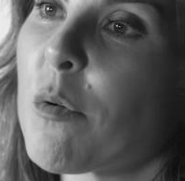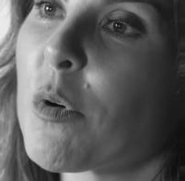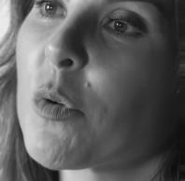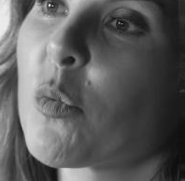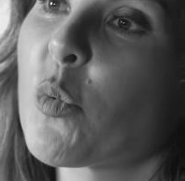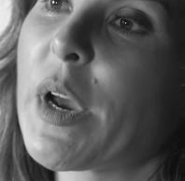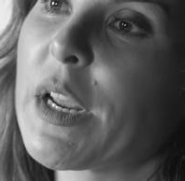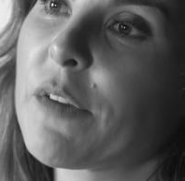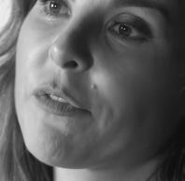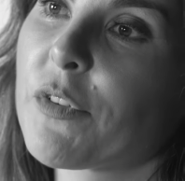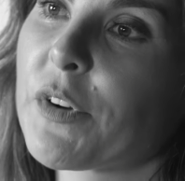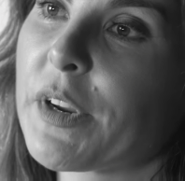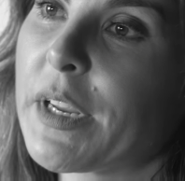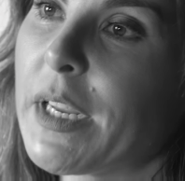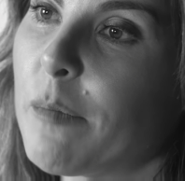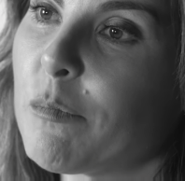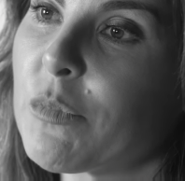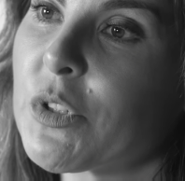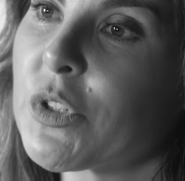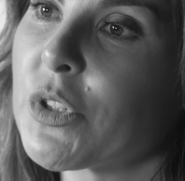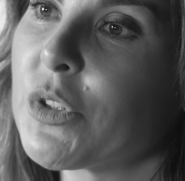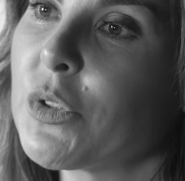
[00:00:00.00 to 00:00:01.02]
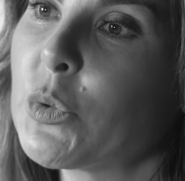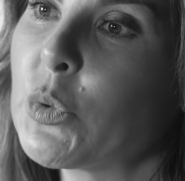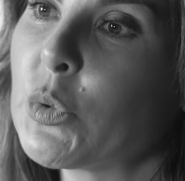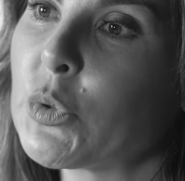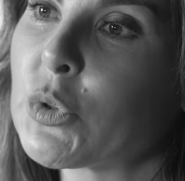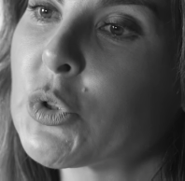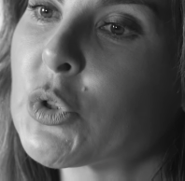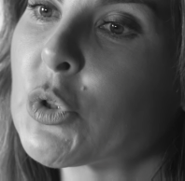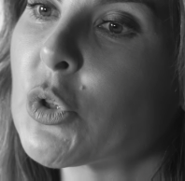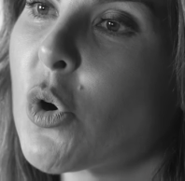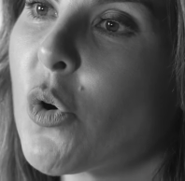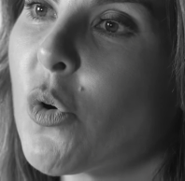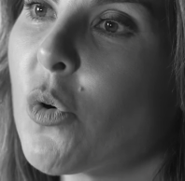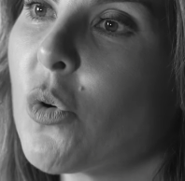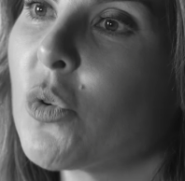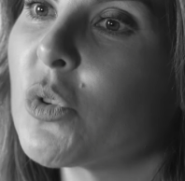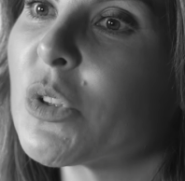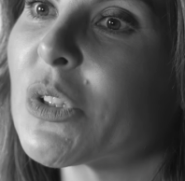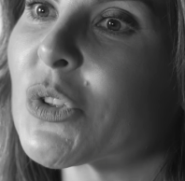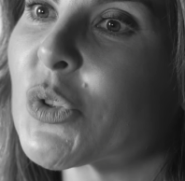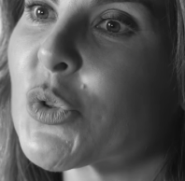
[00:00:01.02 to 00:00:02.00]
would wait for him to, to
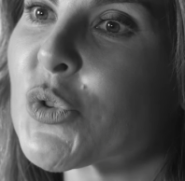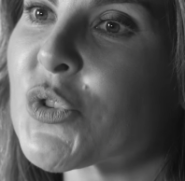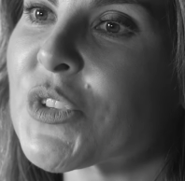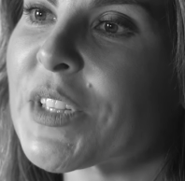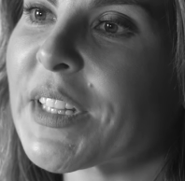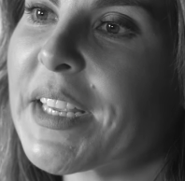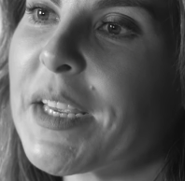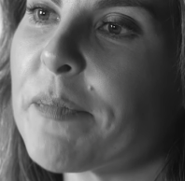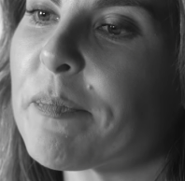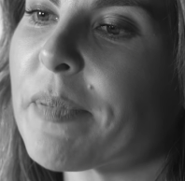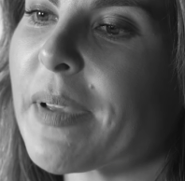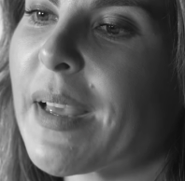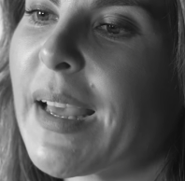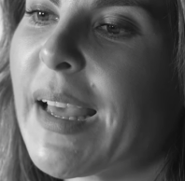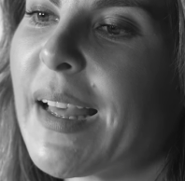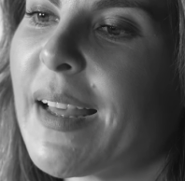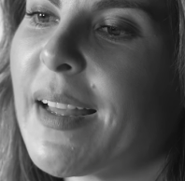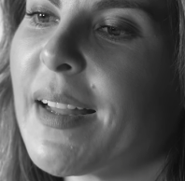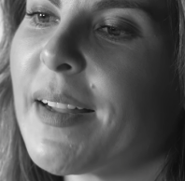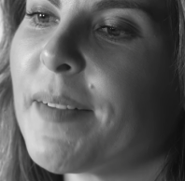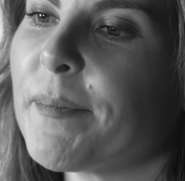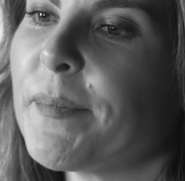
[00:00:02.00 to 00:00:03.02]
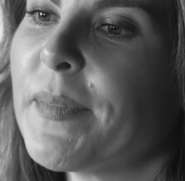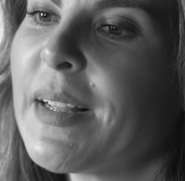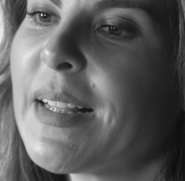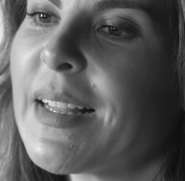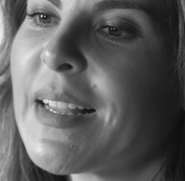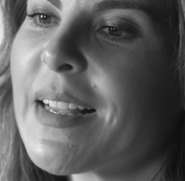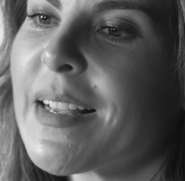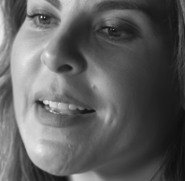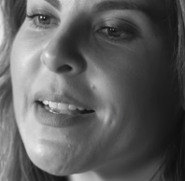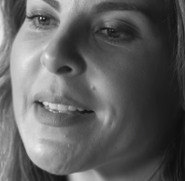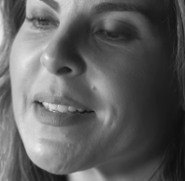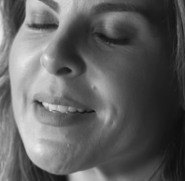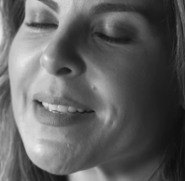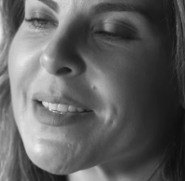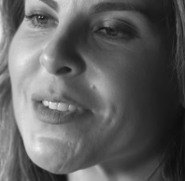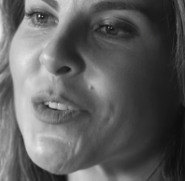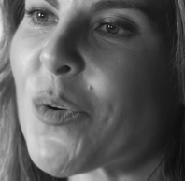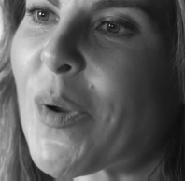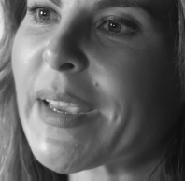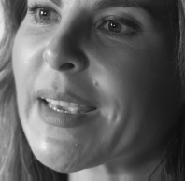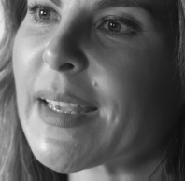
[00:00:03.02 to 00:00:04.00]
go to sleep and
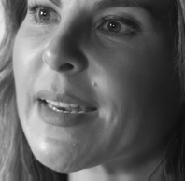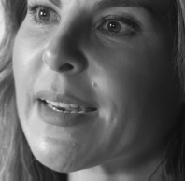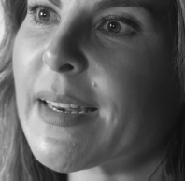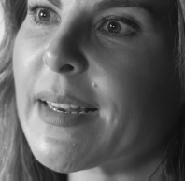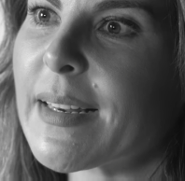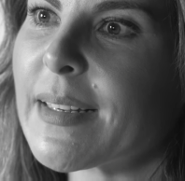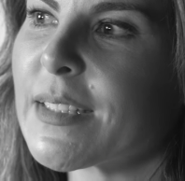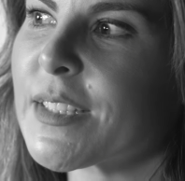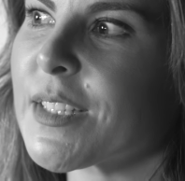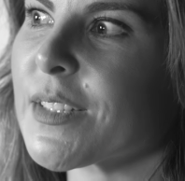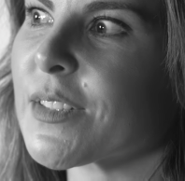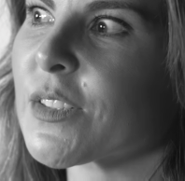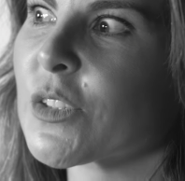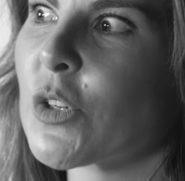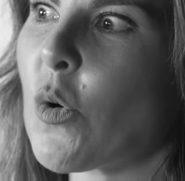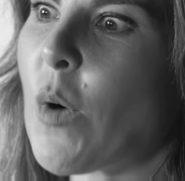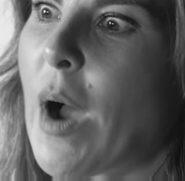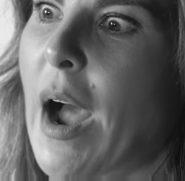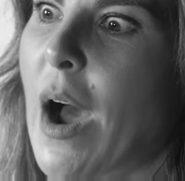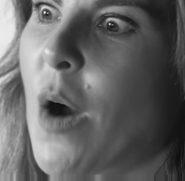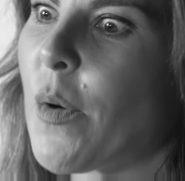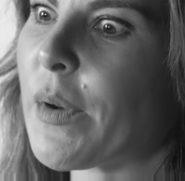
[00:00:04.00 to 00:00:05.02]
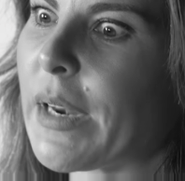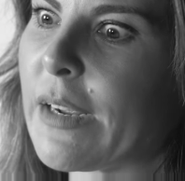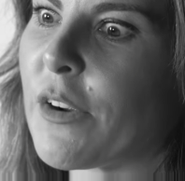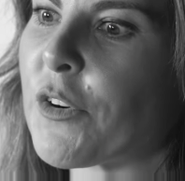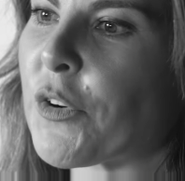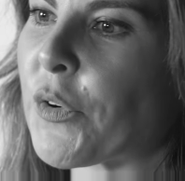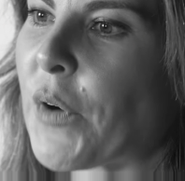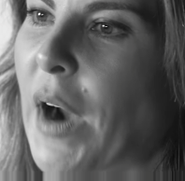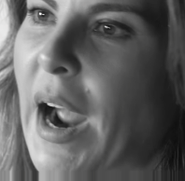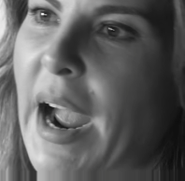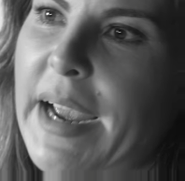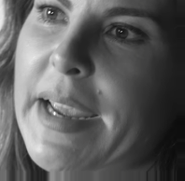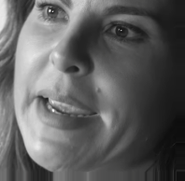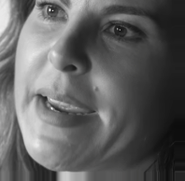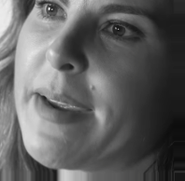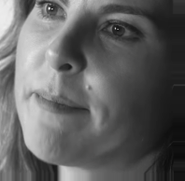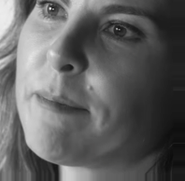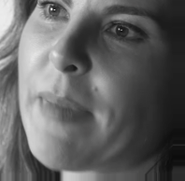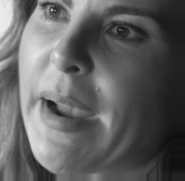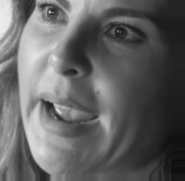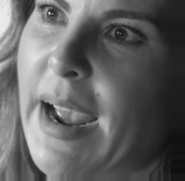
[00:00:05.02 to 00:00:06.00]
so I can just go out and cry
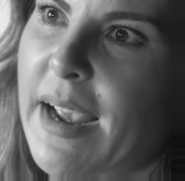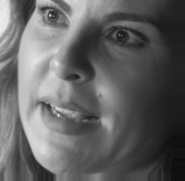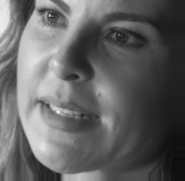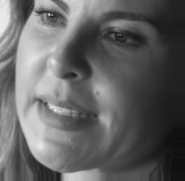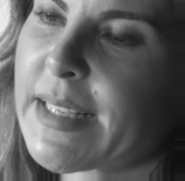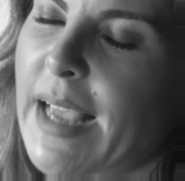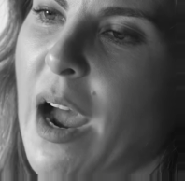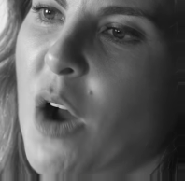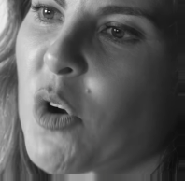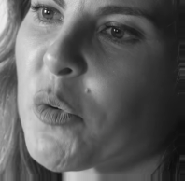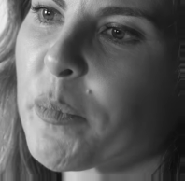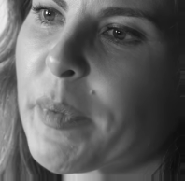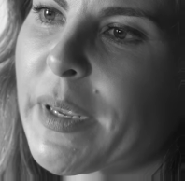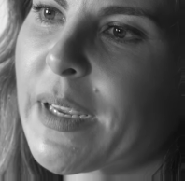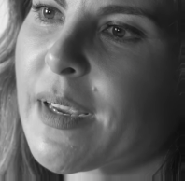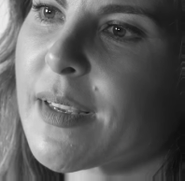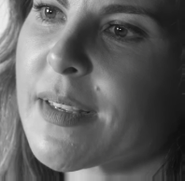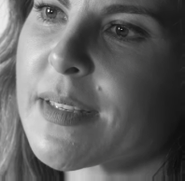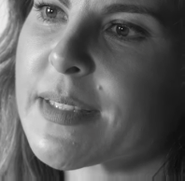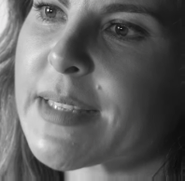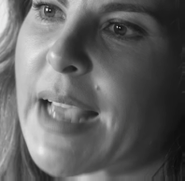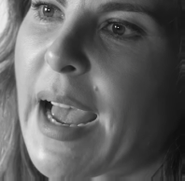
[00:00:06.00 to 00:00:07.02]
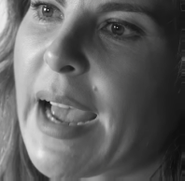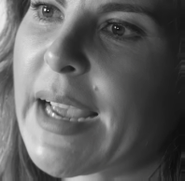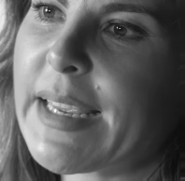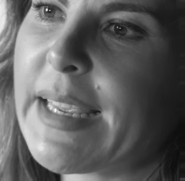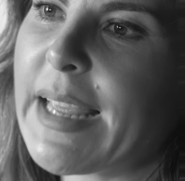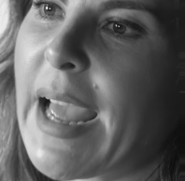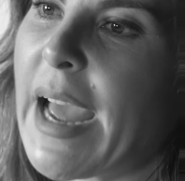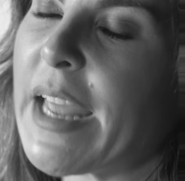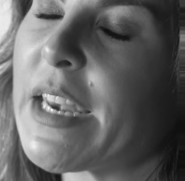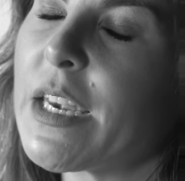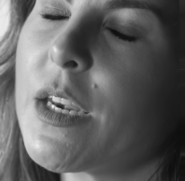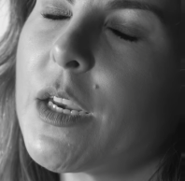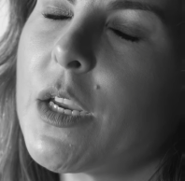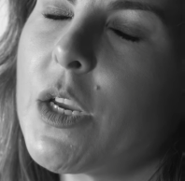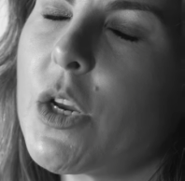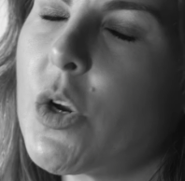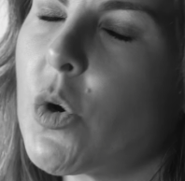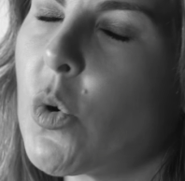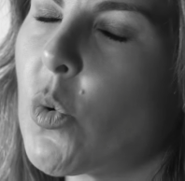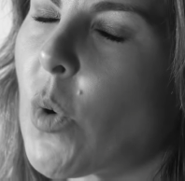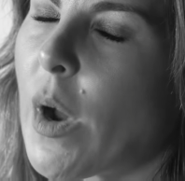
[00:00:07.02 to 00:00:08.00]
my eyes out because I, I,
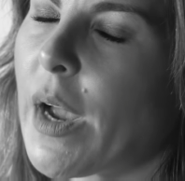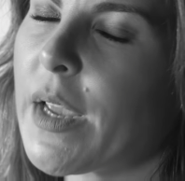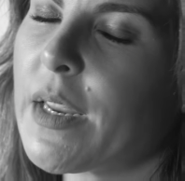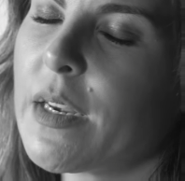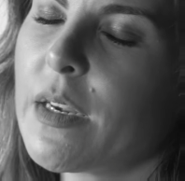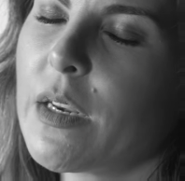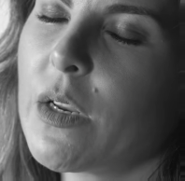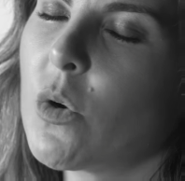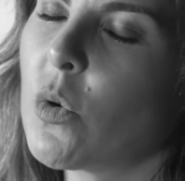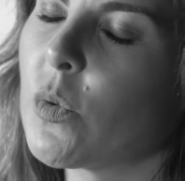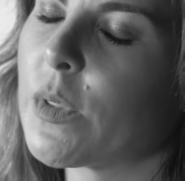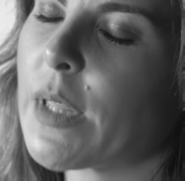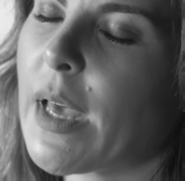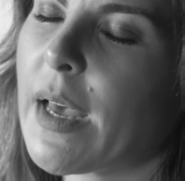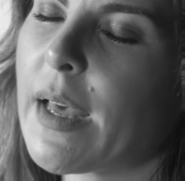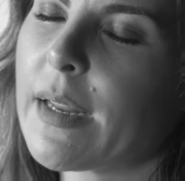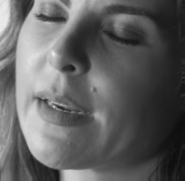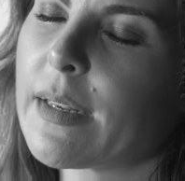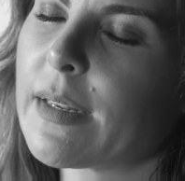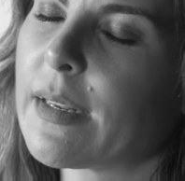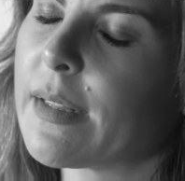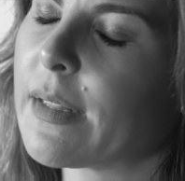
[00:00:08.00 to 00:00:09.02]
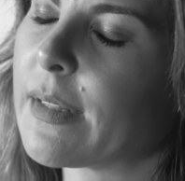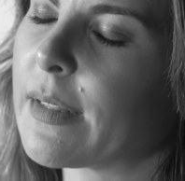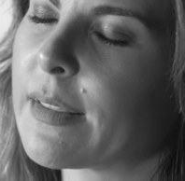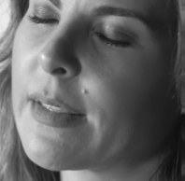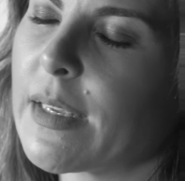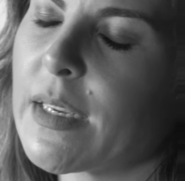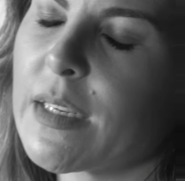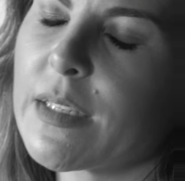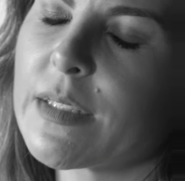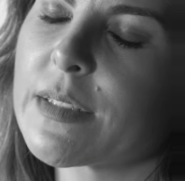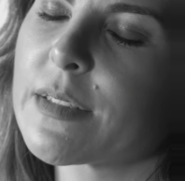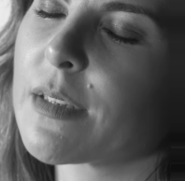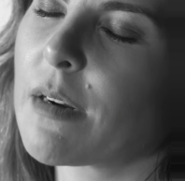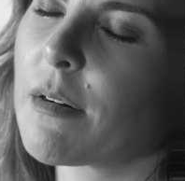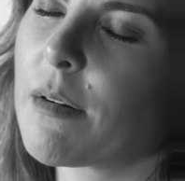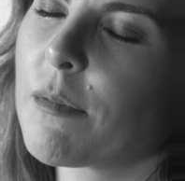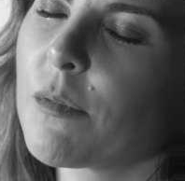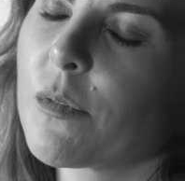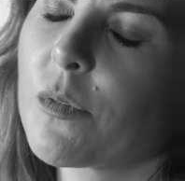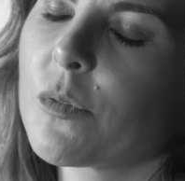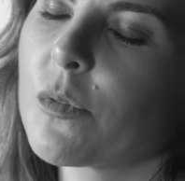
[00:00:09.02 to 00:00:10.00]
knew, I knew that things
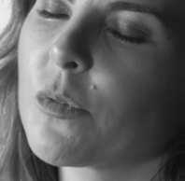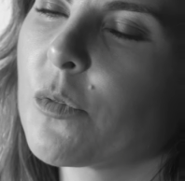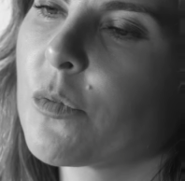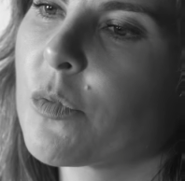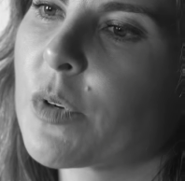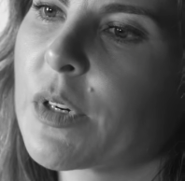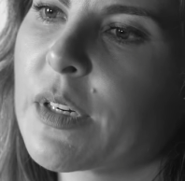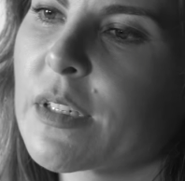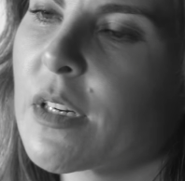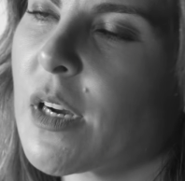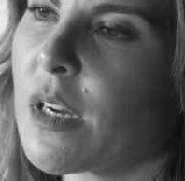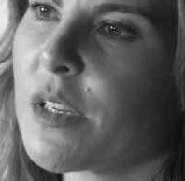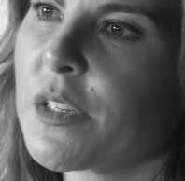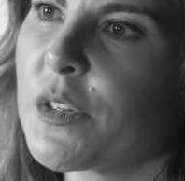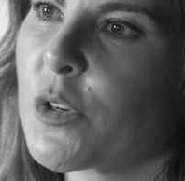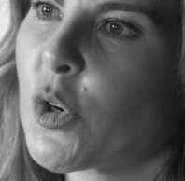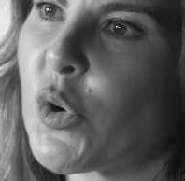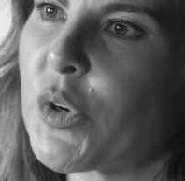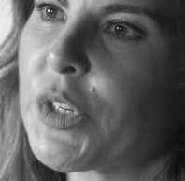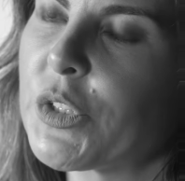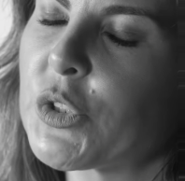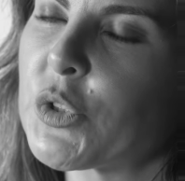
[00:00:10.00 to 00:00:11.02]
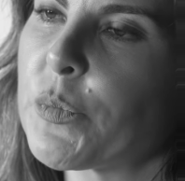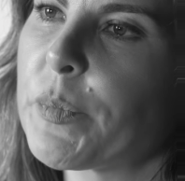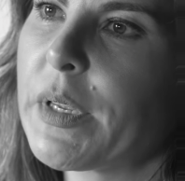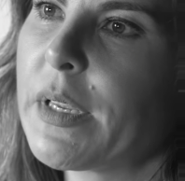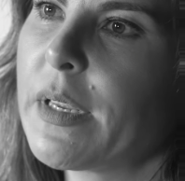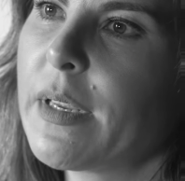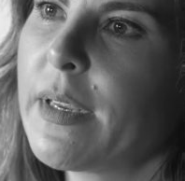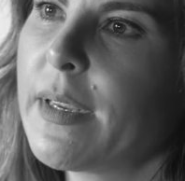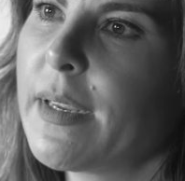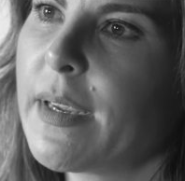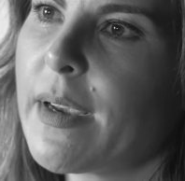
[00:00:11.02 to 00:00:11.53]
weren't go going to be